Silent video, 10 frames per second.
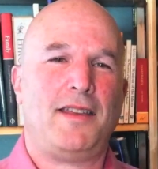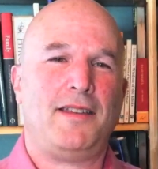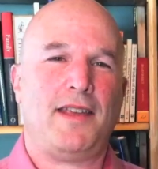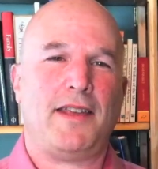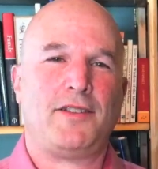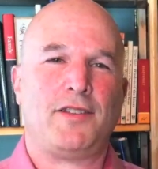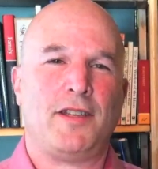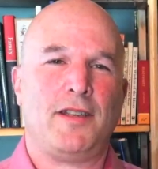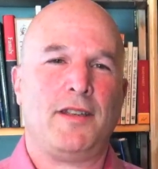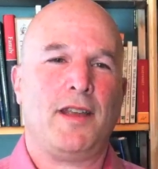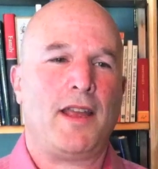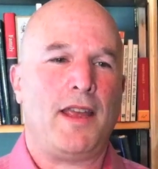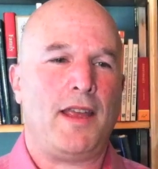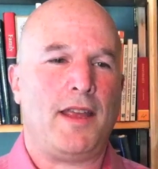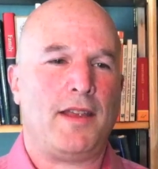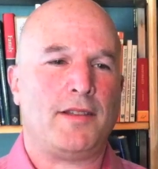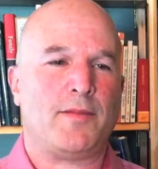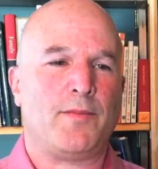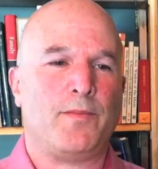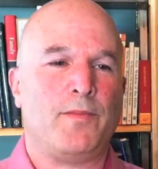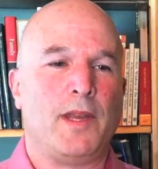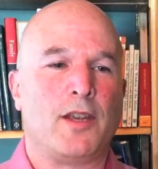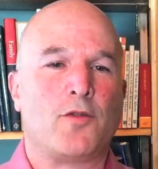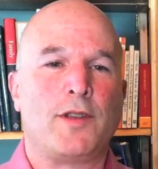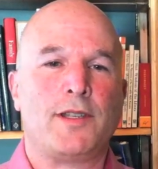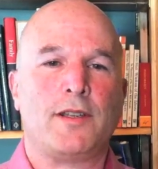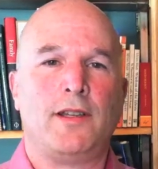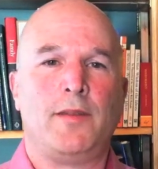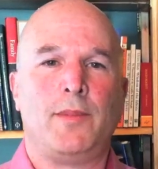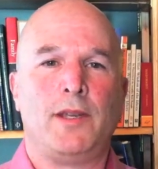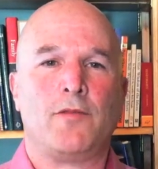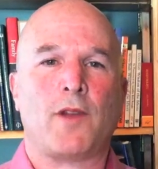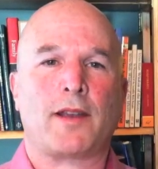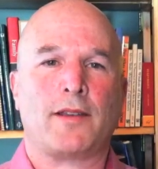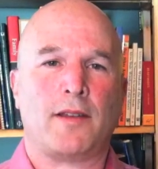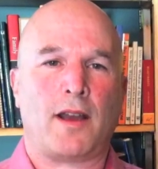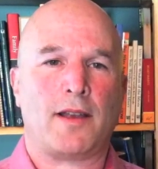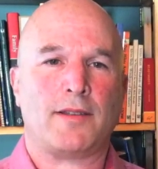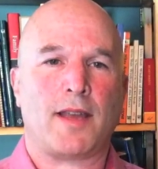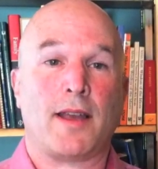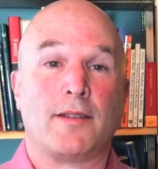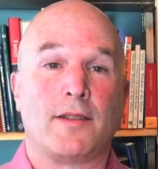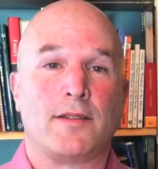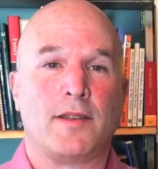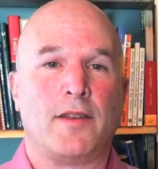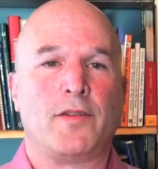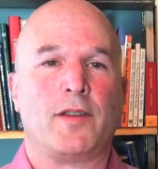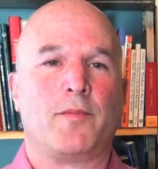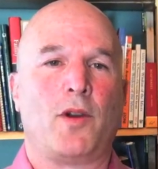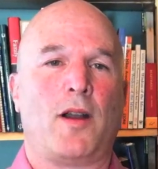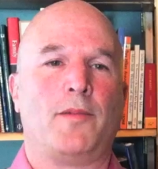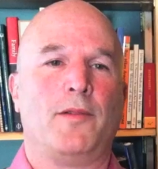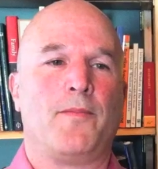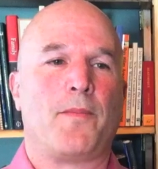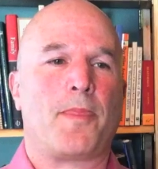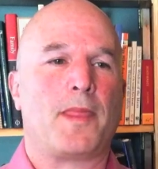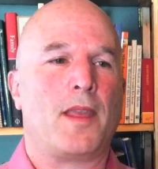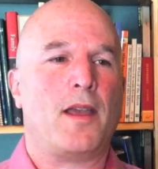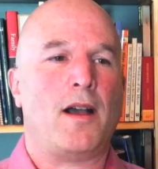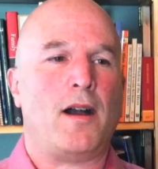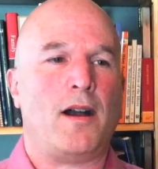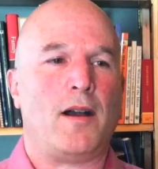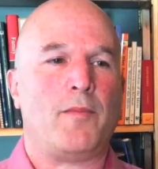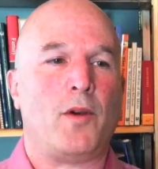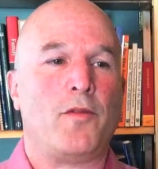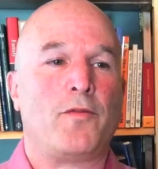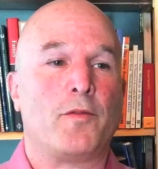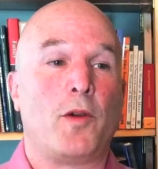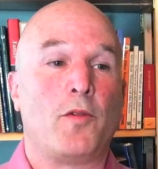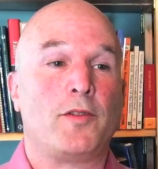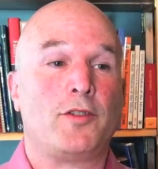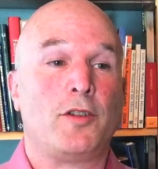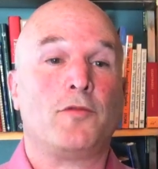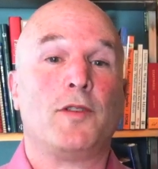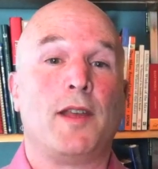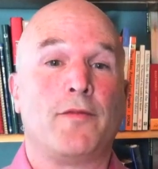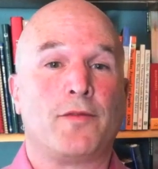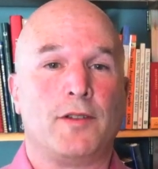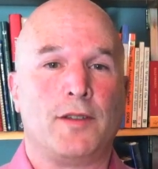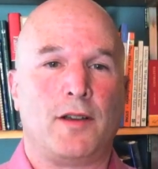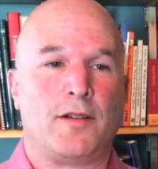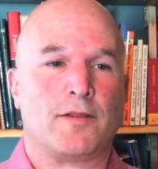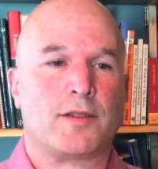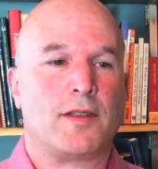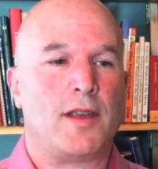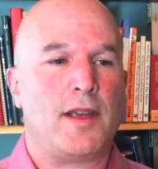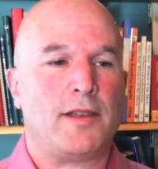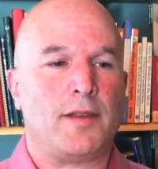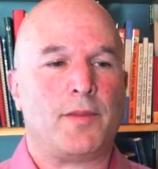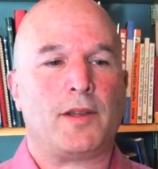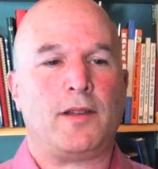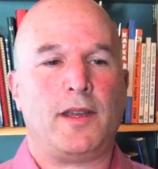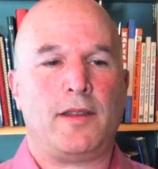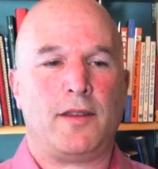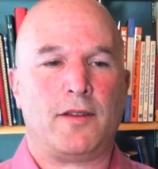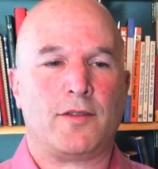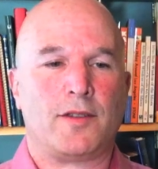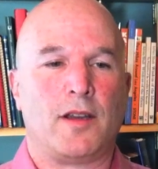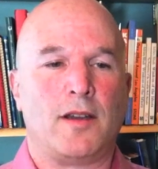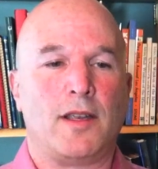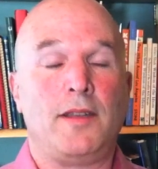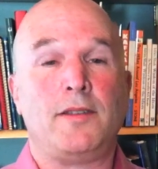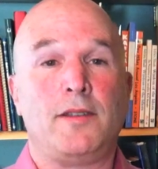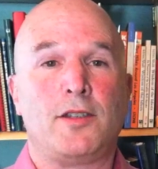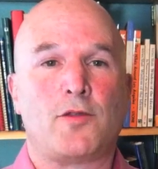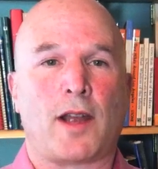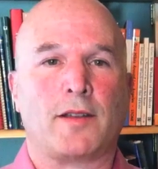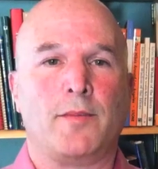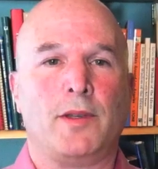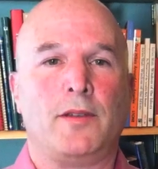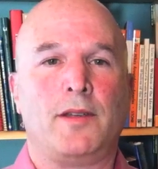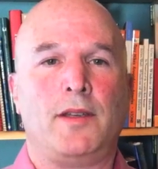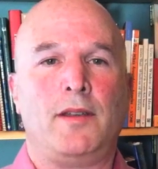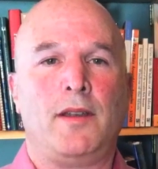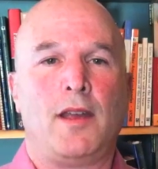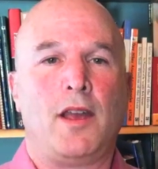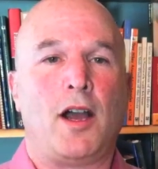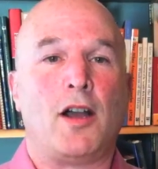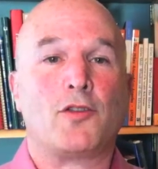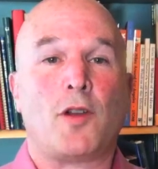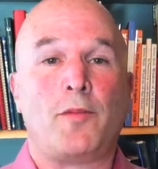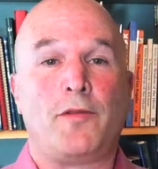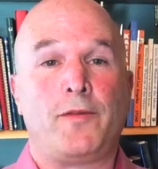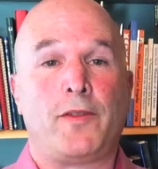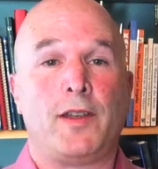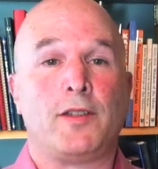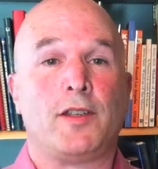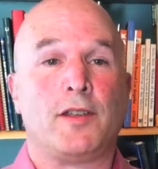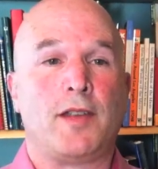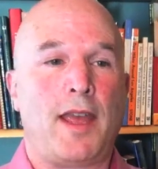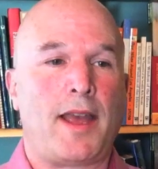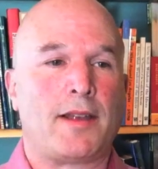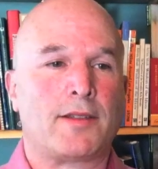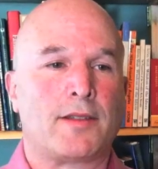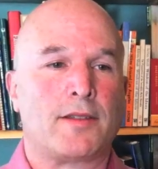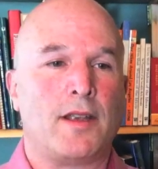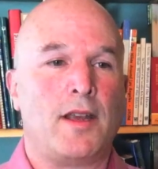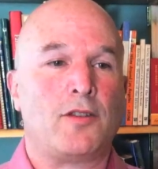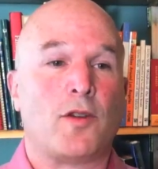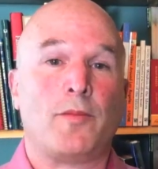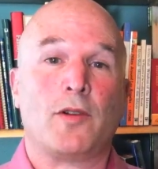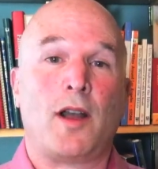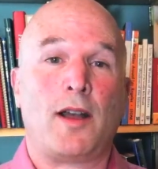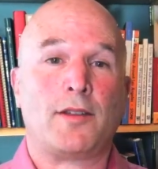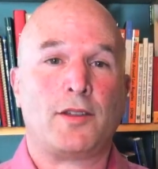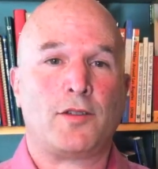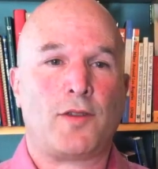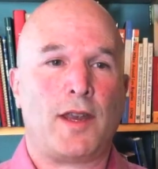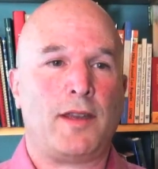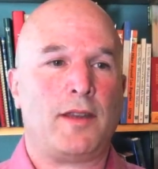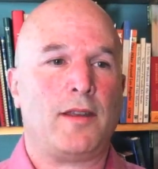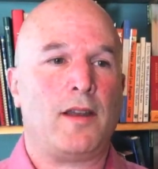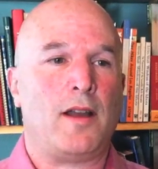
ADHD is increasingly being recognized as a significant problem, uh, both for both children and for adults. Typically, there's uh, easy distractibility, uh, trouble finishing tasks, trouble concentrating,